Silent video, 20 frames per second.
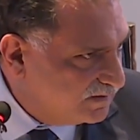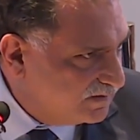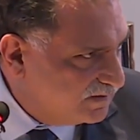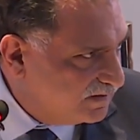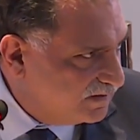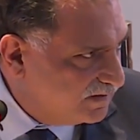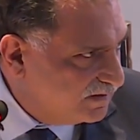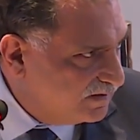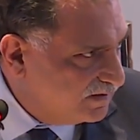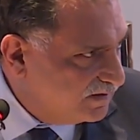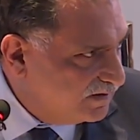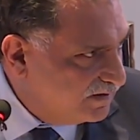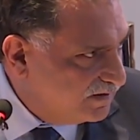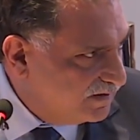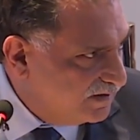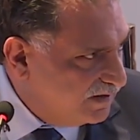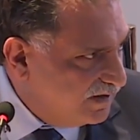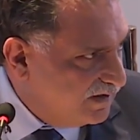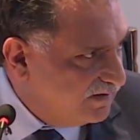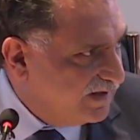
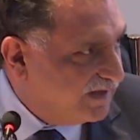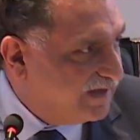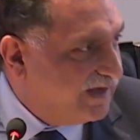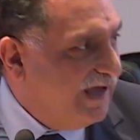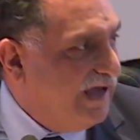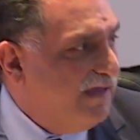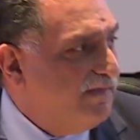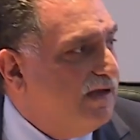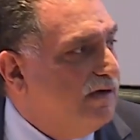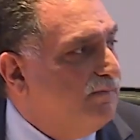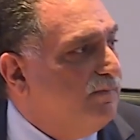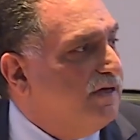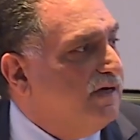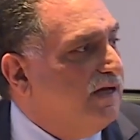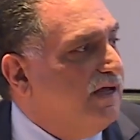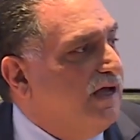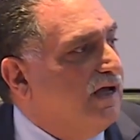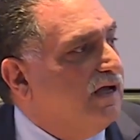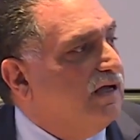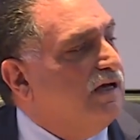
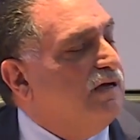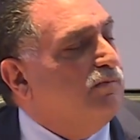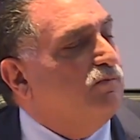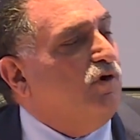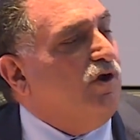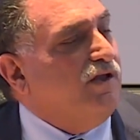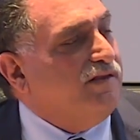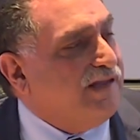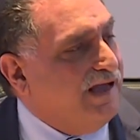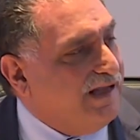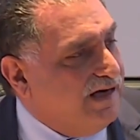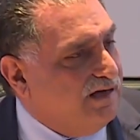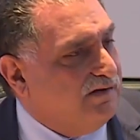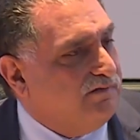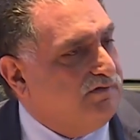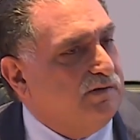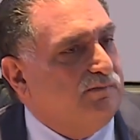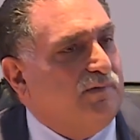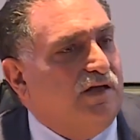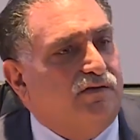They can be a
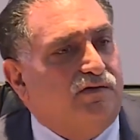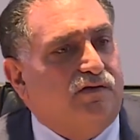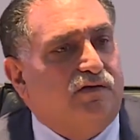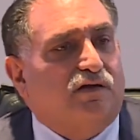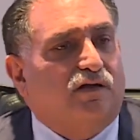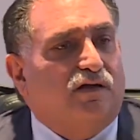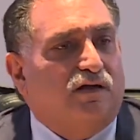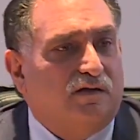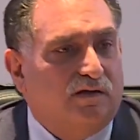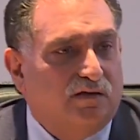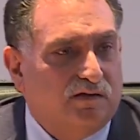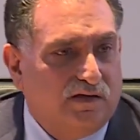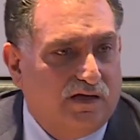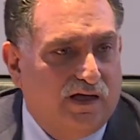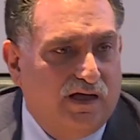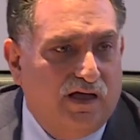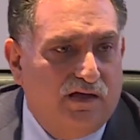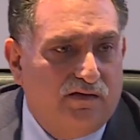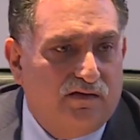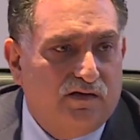violation of
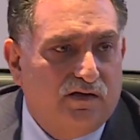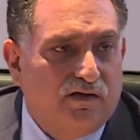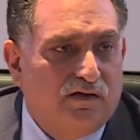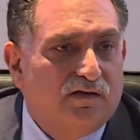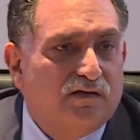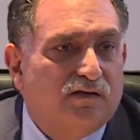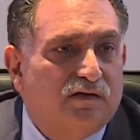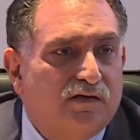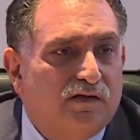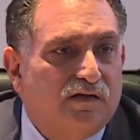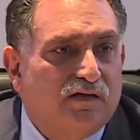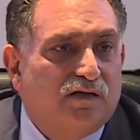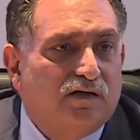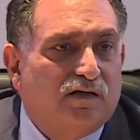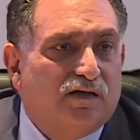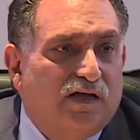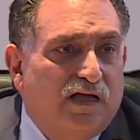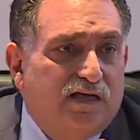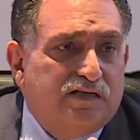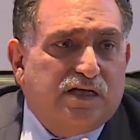international
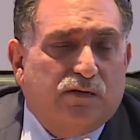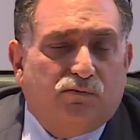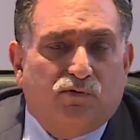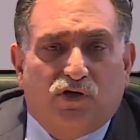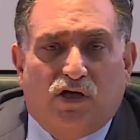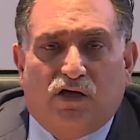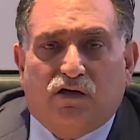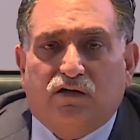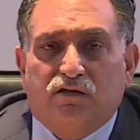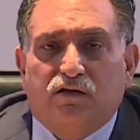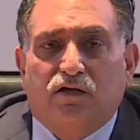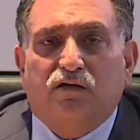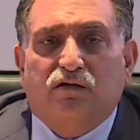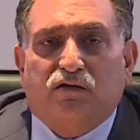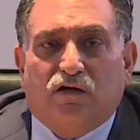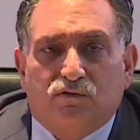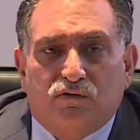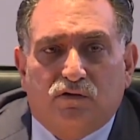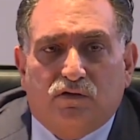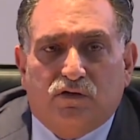law when they
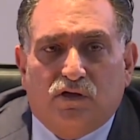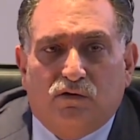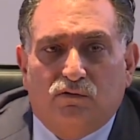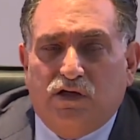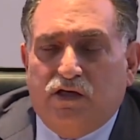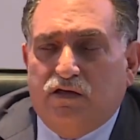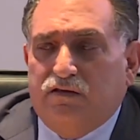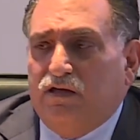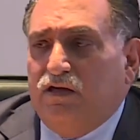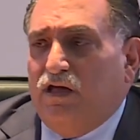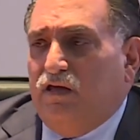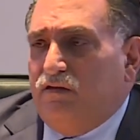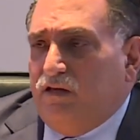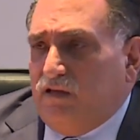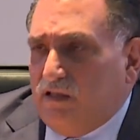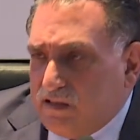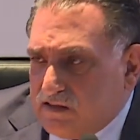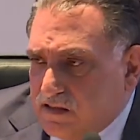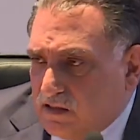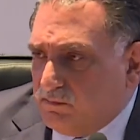are
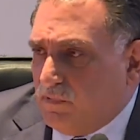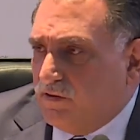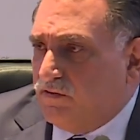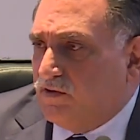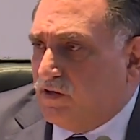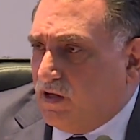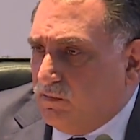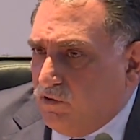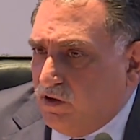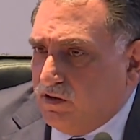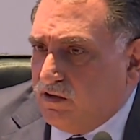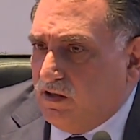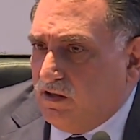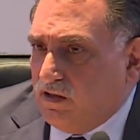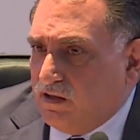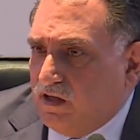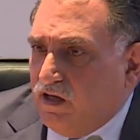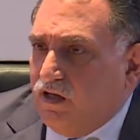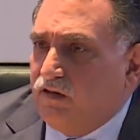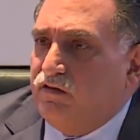recognized as
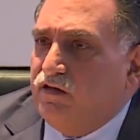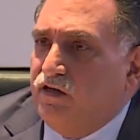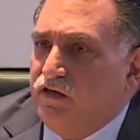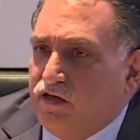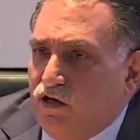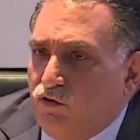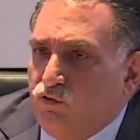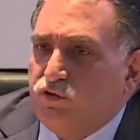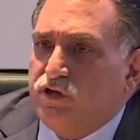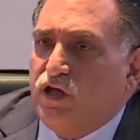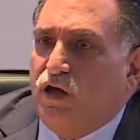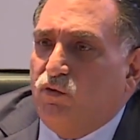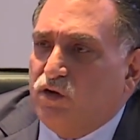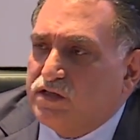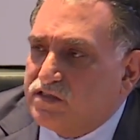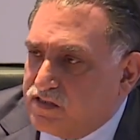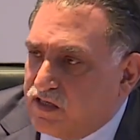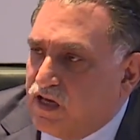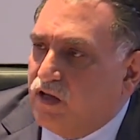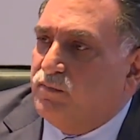an
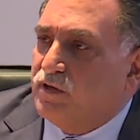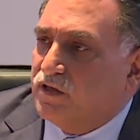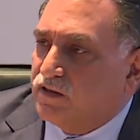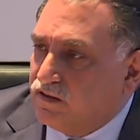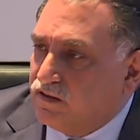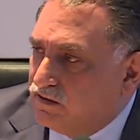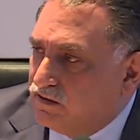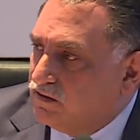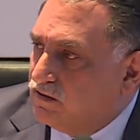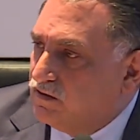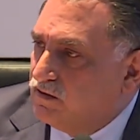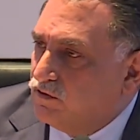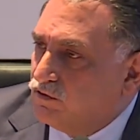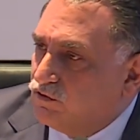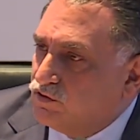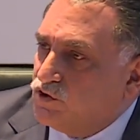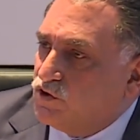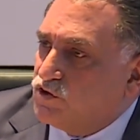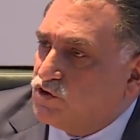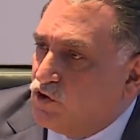occupied
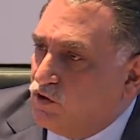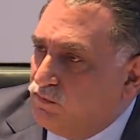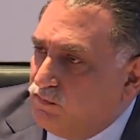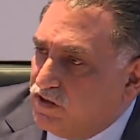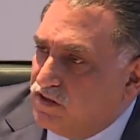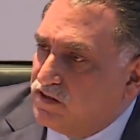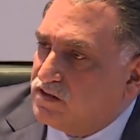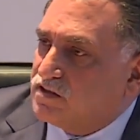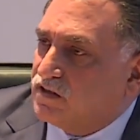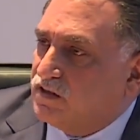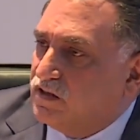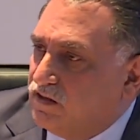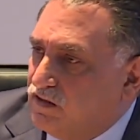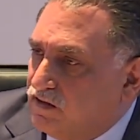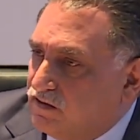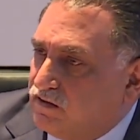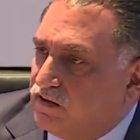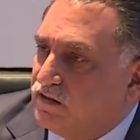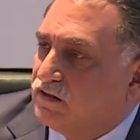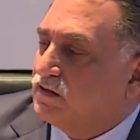territory. But
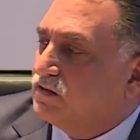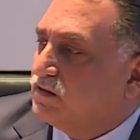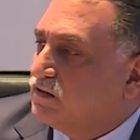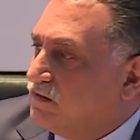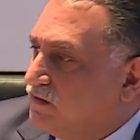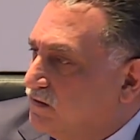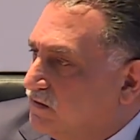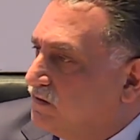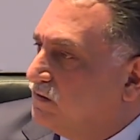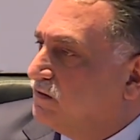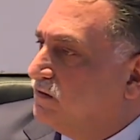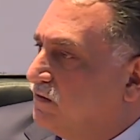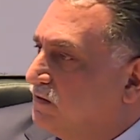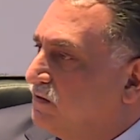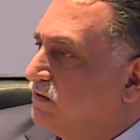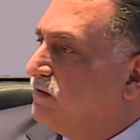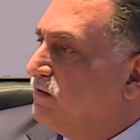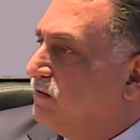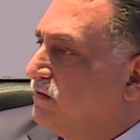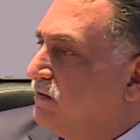when you say
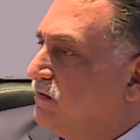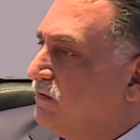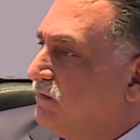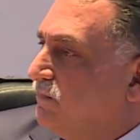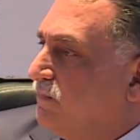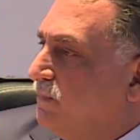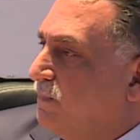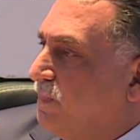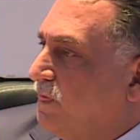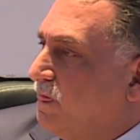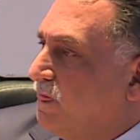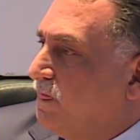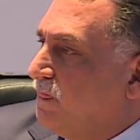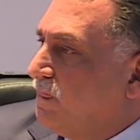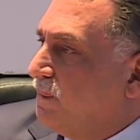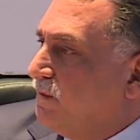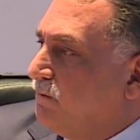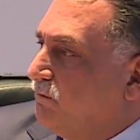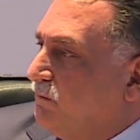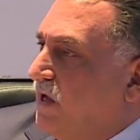Judea and
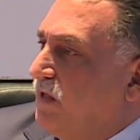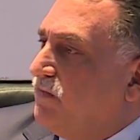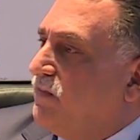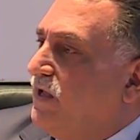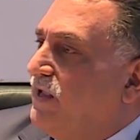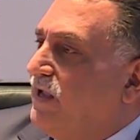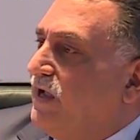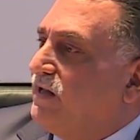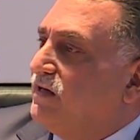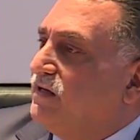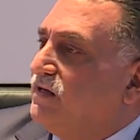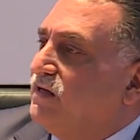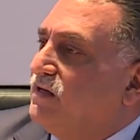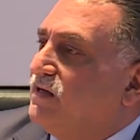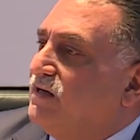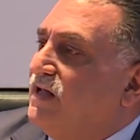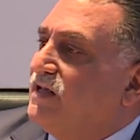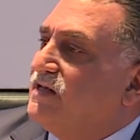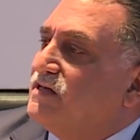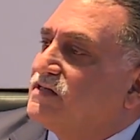Samaria are part
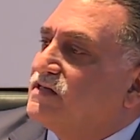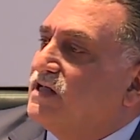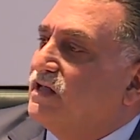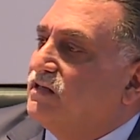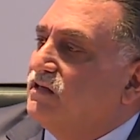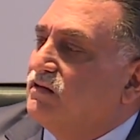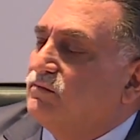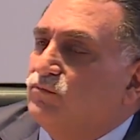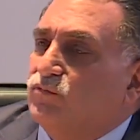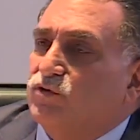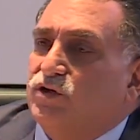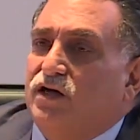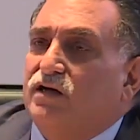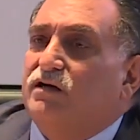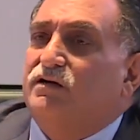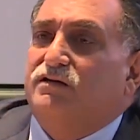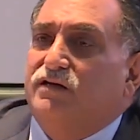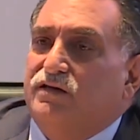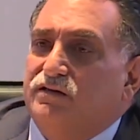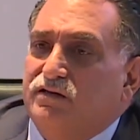of Israel, what
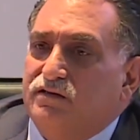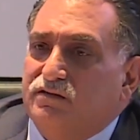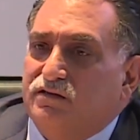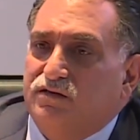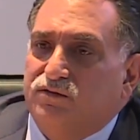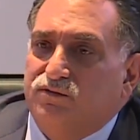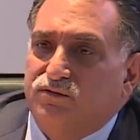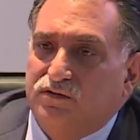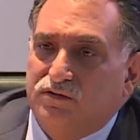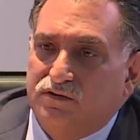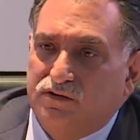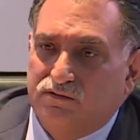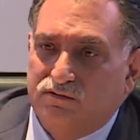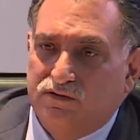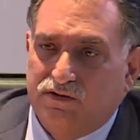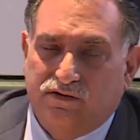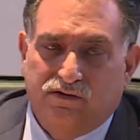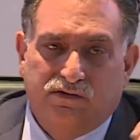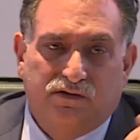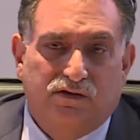does that mean when
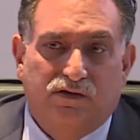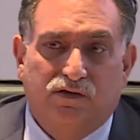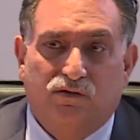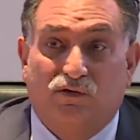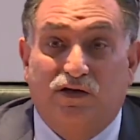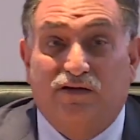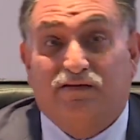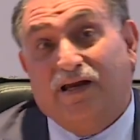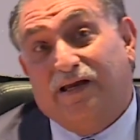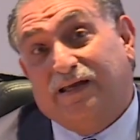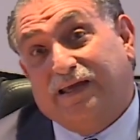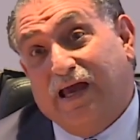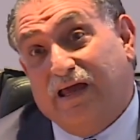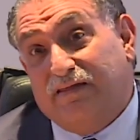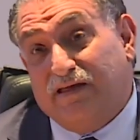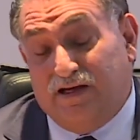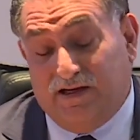they say this is not a